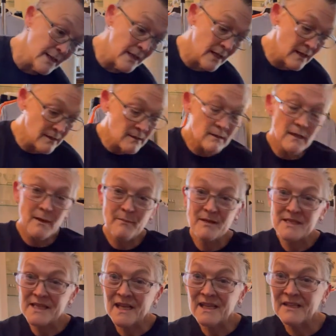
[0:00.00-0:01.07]
yet? Am I
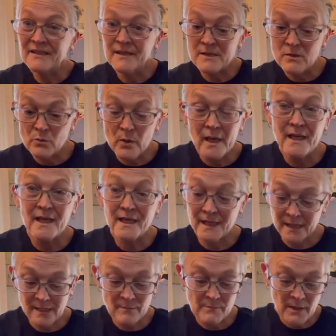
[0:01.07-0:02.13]
selling these quick and
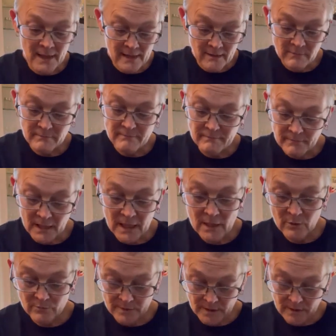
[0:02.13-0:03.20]
getting them out? I
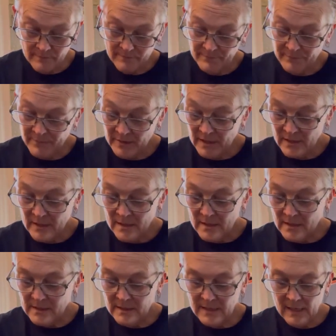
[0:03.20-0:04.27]
hope so.
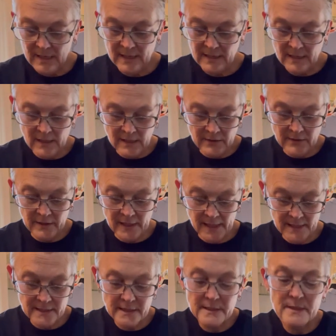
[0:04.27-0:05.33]
Okay. The
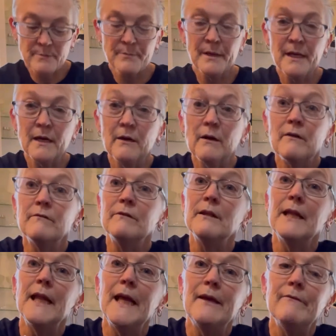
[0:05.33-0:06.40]
next is a pair of
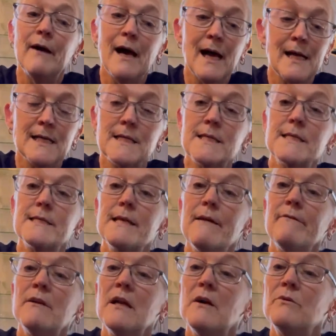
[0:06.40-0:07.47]
Levi
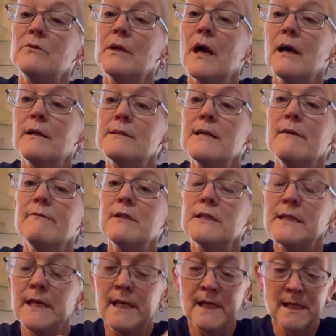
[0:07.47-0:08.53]
709,
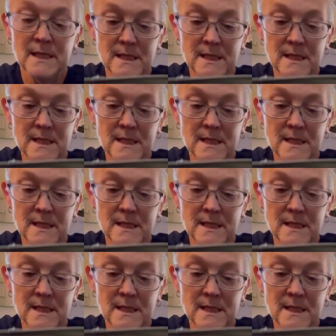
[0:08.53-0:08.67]
710